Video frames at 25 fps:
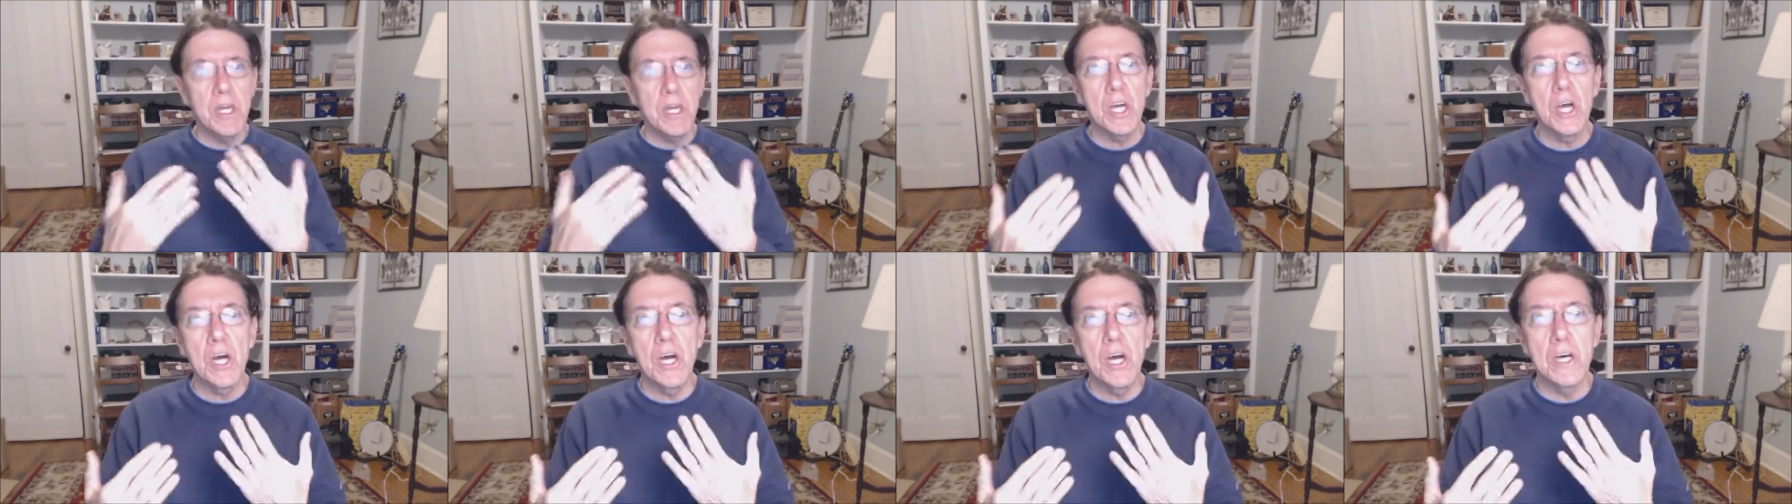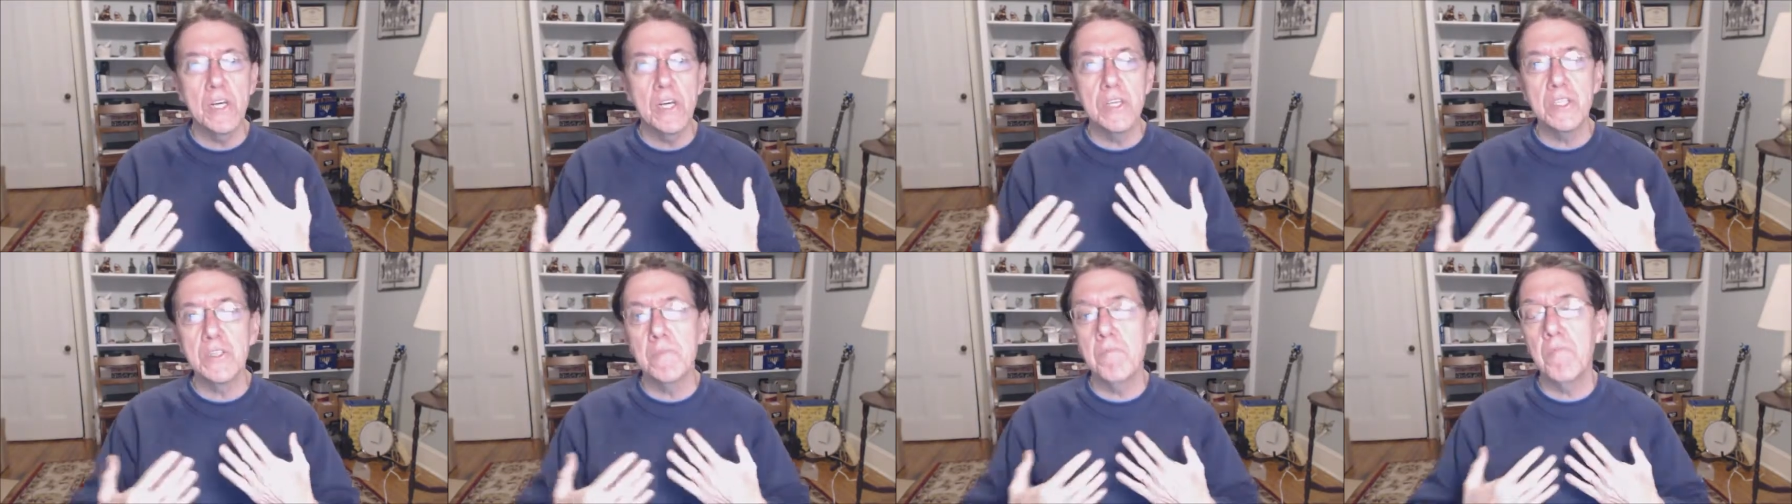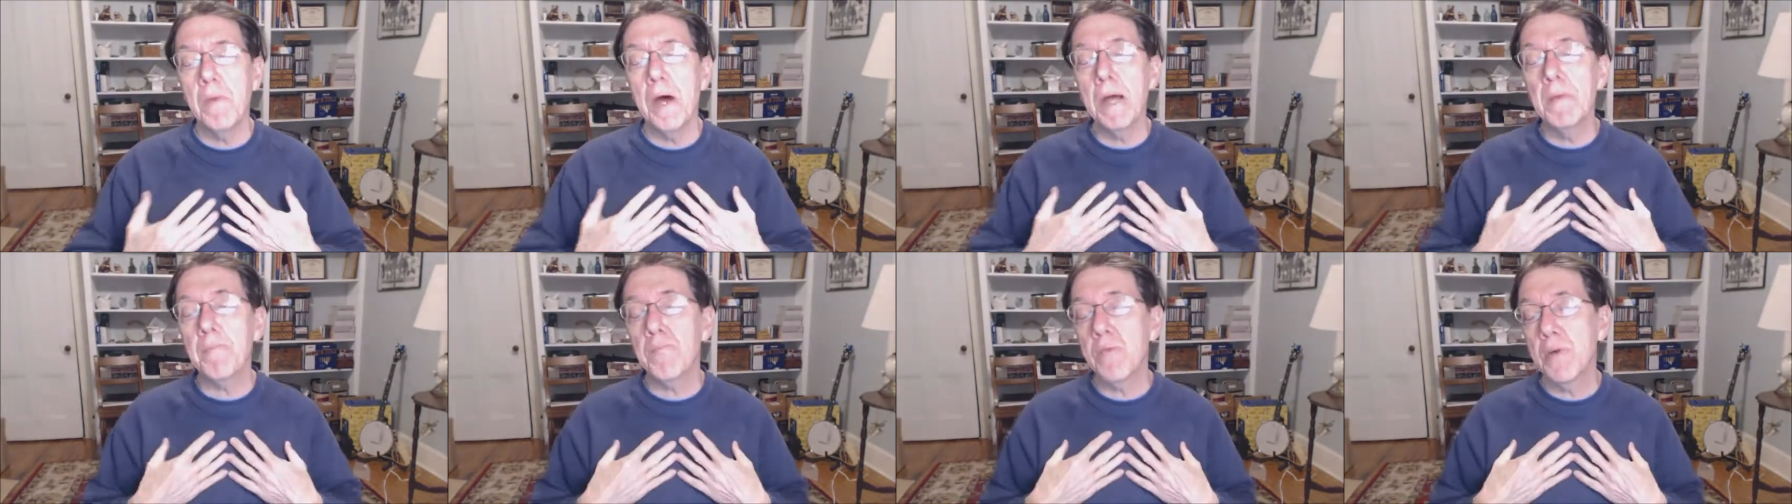
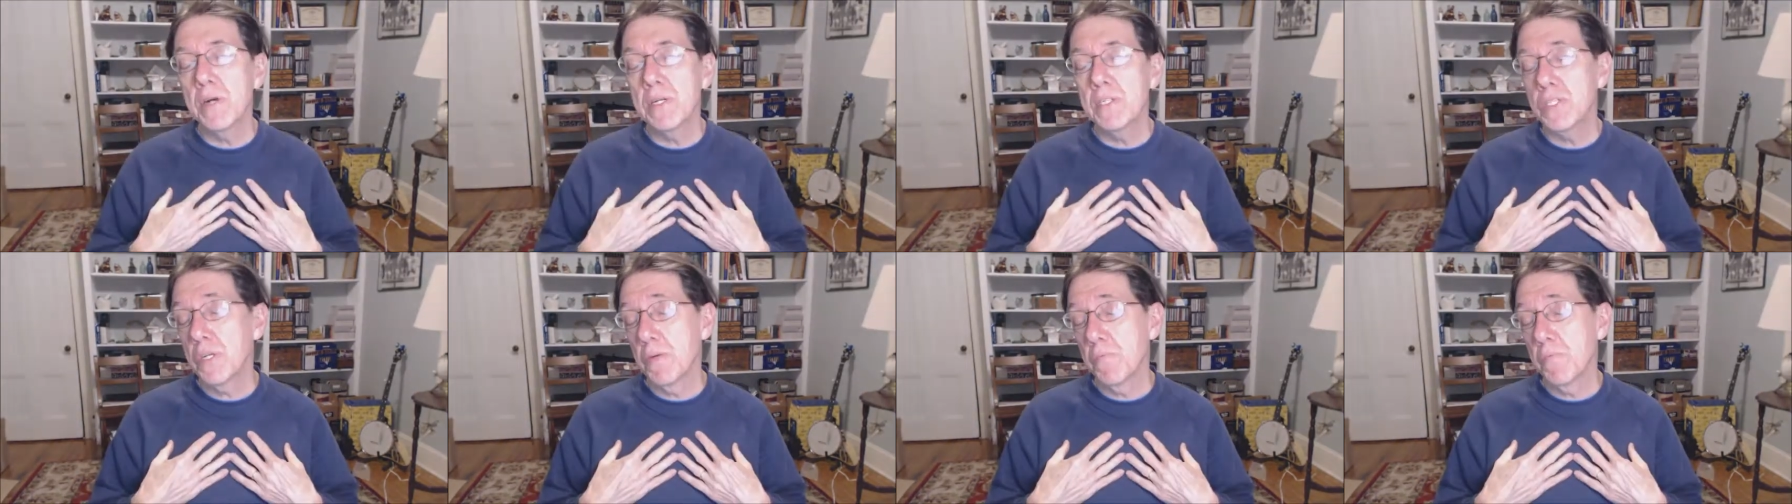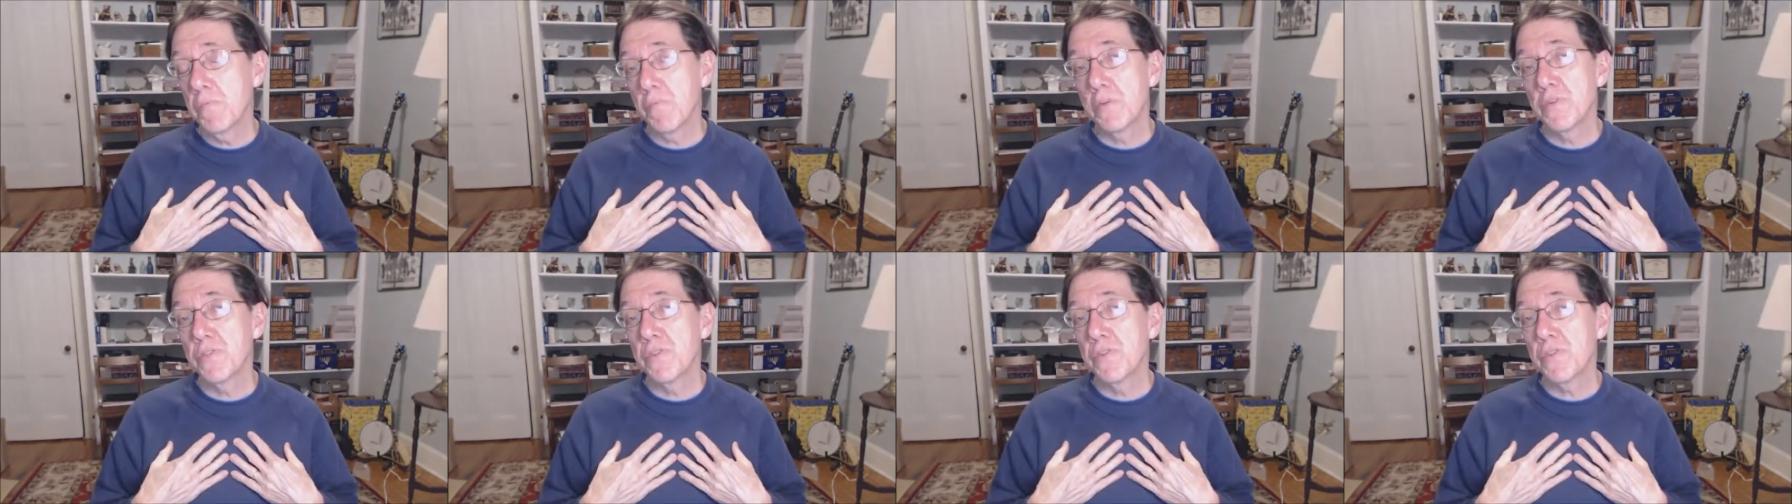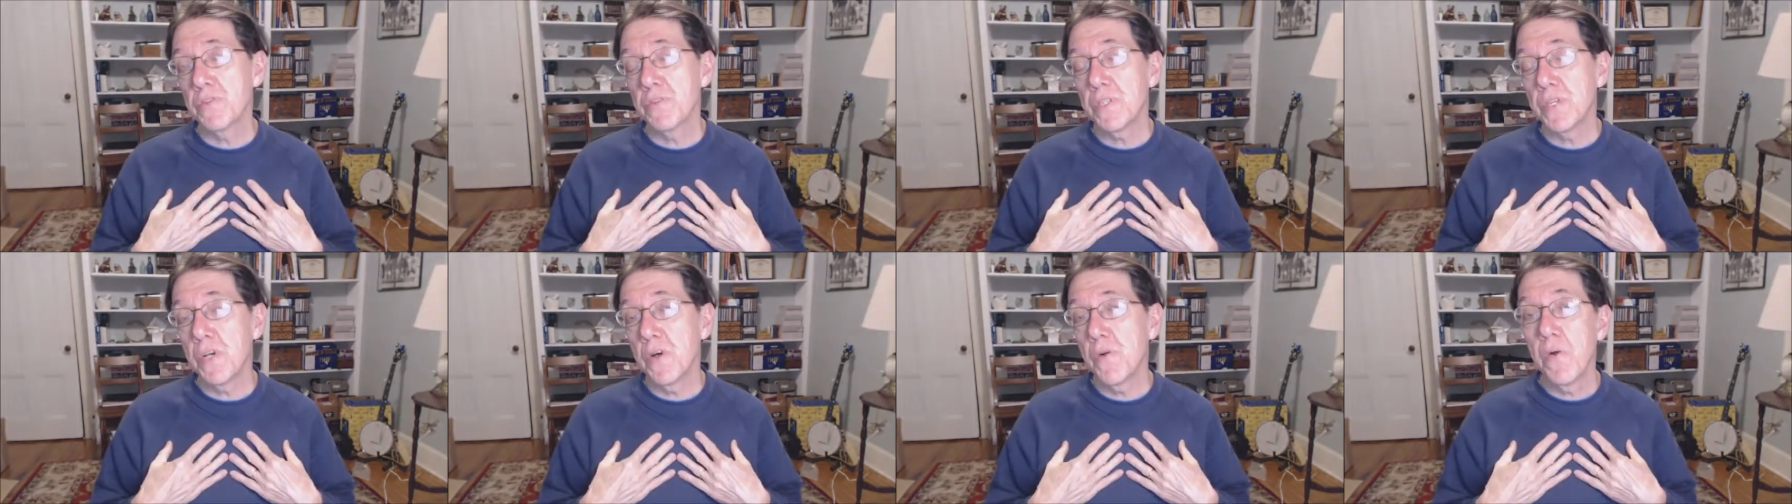because my
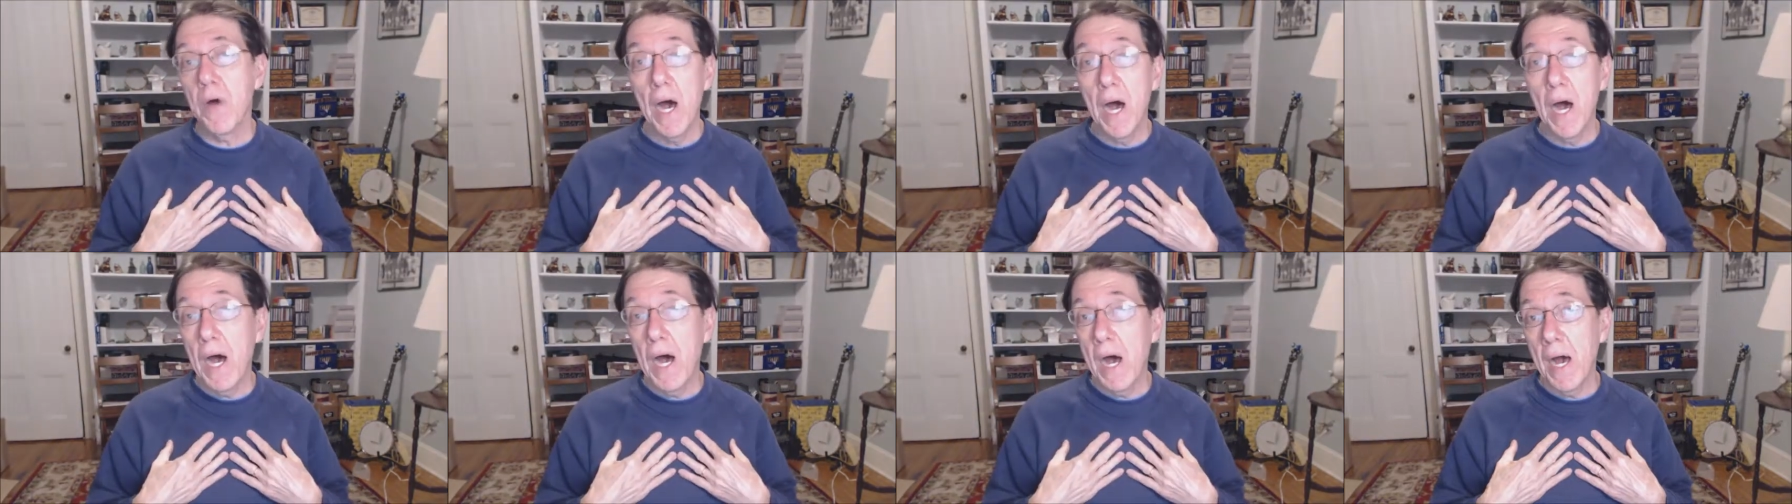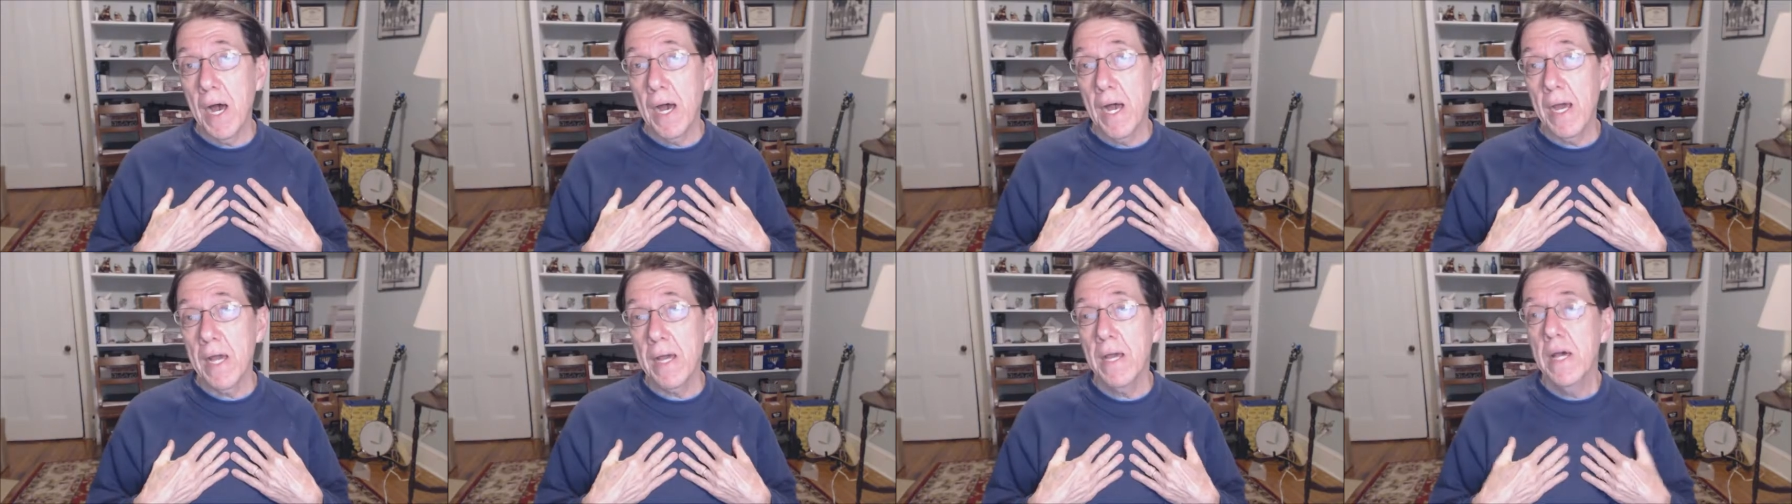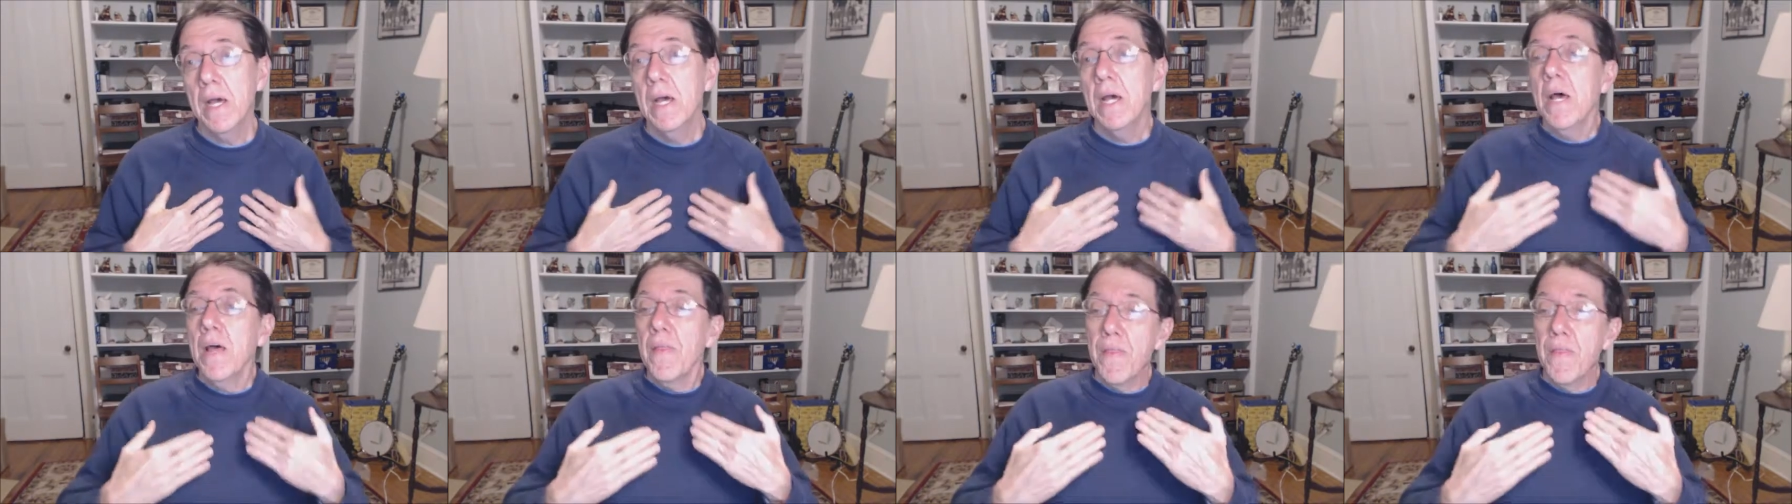principles are so
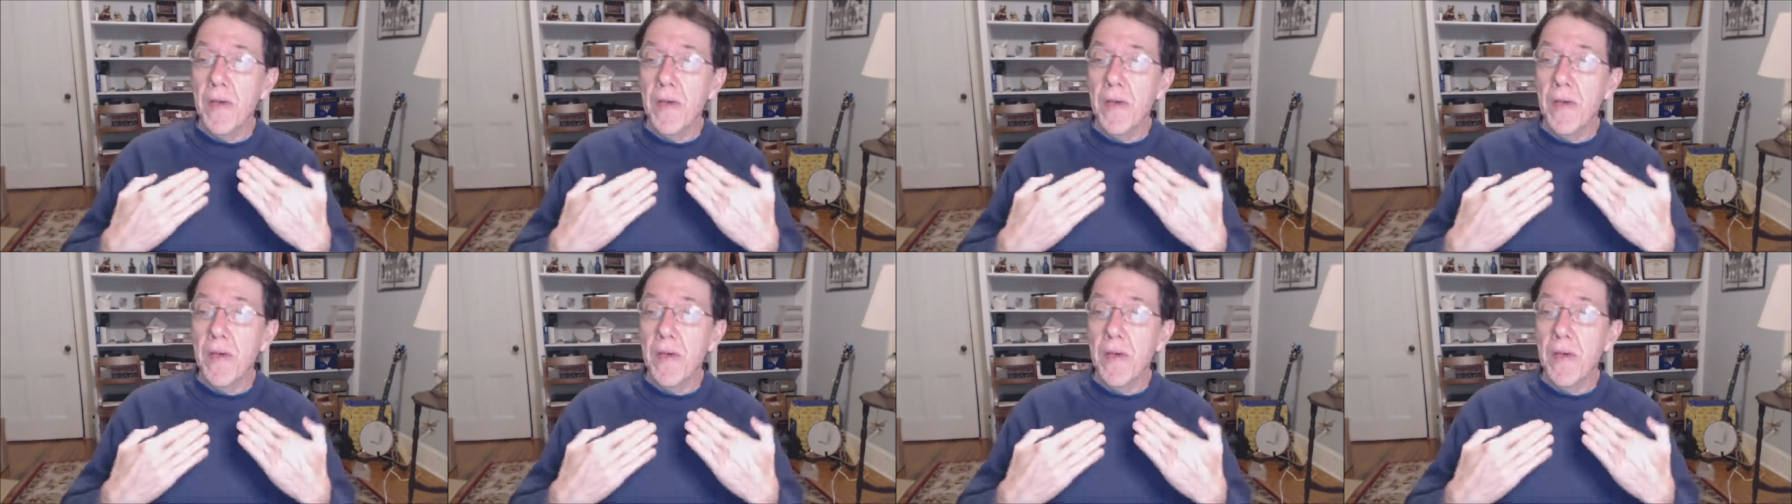high